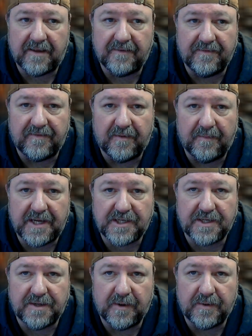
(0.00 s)
information
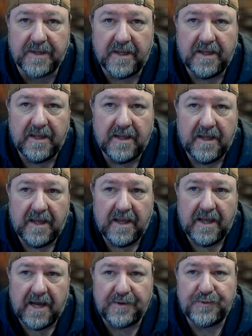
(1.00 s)
about
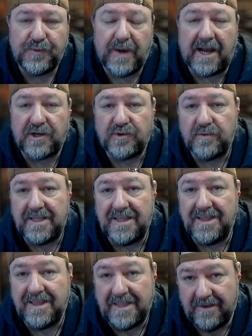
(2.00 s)
how to actually
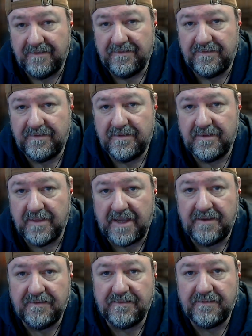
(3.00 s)
live
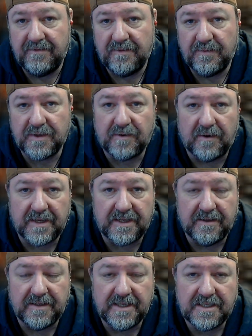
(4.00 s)
life with chronic
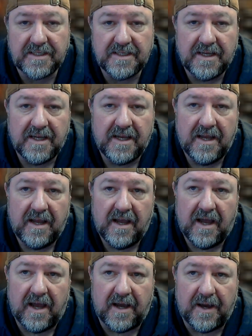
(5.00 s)
illness.
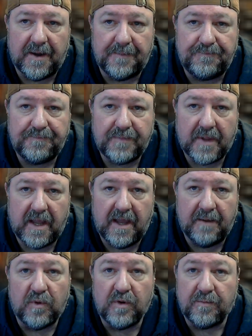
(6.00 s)
Um, and
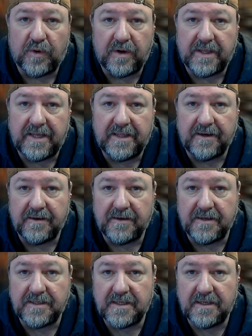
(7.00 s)
more importantly,
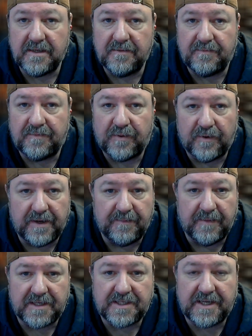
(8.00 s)
there's pretty
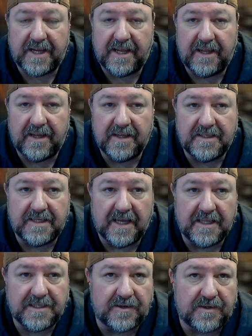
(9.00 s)
much a
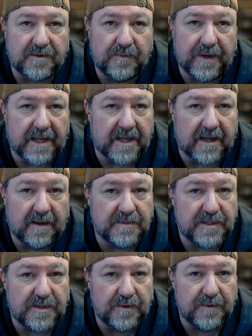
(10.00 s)
desert when it comes
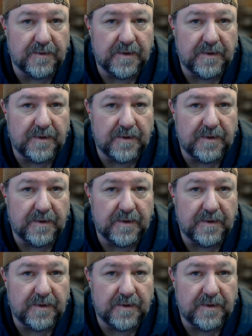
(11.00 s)
to